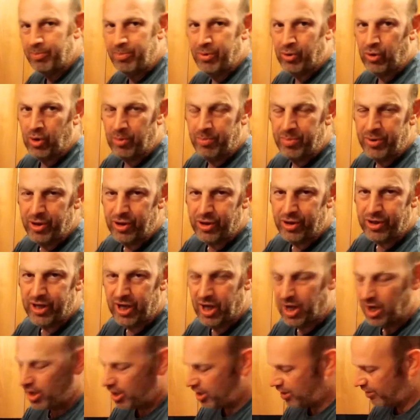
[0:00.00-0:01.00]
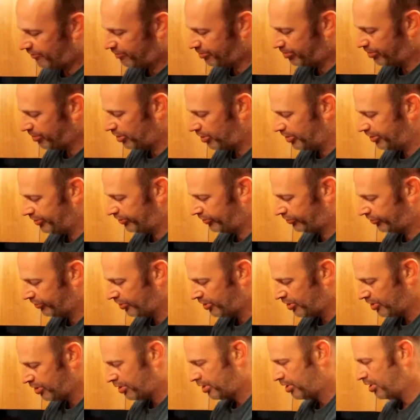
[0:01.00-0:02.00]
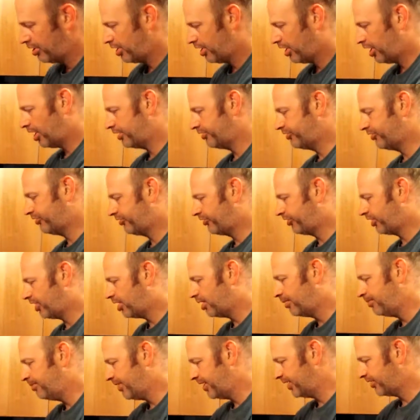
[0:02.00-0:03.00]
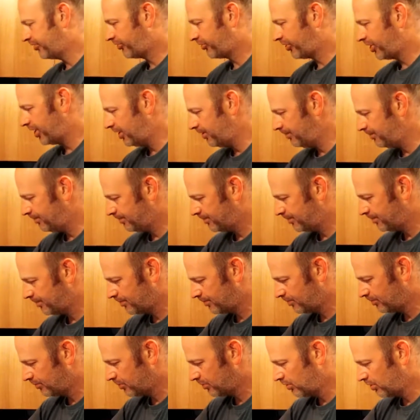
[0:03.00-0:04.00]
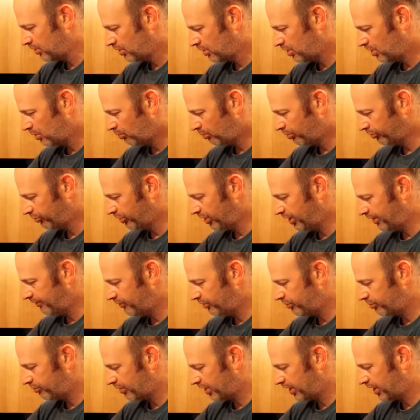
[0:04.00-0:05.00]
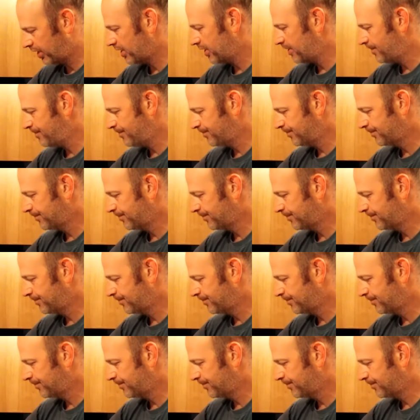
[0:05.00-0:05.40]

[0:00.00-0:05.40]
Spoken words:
bought a book, half price, and just started mixing. Wasn't even a drinker.